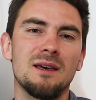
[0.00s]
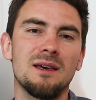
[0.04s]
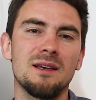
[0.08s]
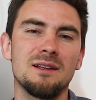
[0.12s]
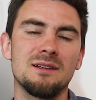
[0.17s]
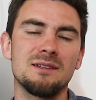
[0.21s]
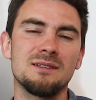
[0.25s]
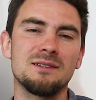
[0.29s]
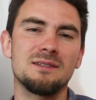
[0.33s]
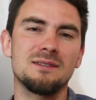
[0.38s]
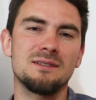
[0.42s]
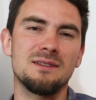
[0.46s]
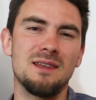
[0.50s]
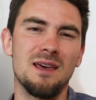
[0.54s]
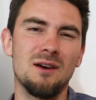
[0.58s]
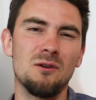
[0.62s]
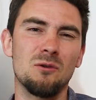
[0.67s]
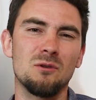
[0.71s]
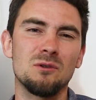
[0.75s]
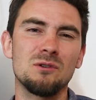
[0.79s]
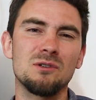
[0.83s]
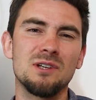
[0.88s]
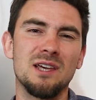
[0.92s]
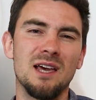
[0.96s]
It's their
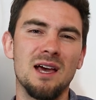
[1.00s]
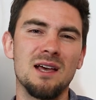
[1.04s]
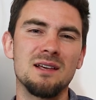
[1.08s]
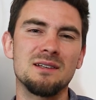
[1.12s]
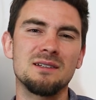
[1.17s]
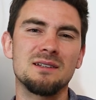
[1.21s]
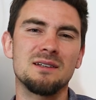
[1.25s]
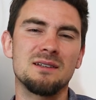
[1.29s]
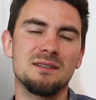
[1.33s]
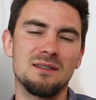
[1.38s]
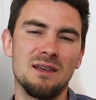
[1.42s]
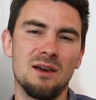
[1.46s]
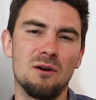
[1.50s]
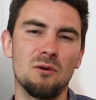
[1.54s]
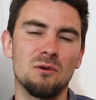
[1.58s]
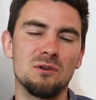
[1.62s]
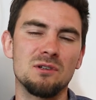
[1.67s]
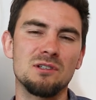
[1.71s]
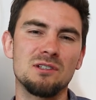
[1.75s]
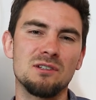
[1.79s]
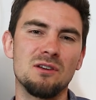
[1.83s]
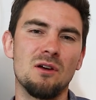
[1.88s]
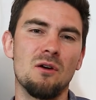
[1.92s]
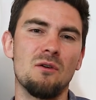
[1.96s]
own cask, their
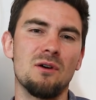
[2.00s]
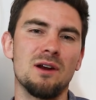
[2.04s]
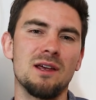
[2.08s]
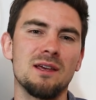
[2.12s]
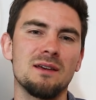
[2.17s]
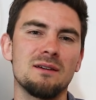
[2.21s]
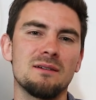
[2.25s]
own story.